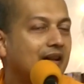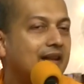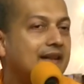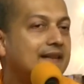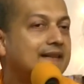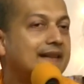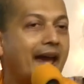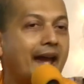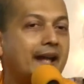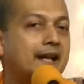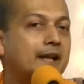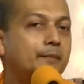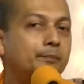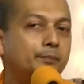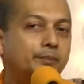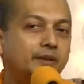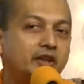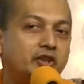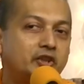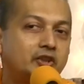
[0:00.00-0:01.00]
is
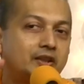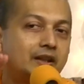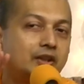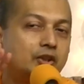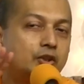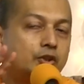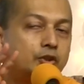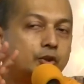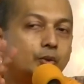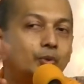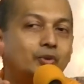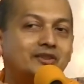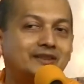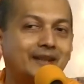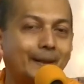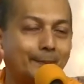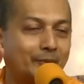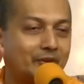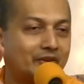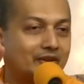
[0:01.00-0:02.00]
accomplished in two
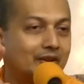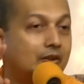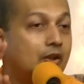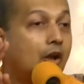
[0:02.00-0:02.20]
steps.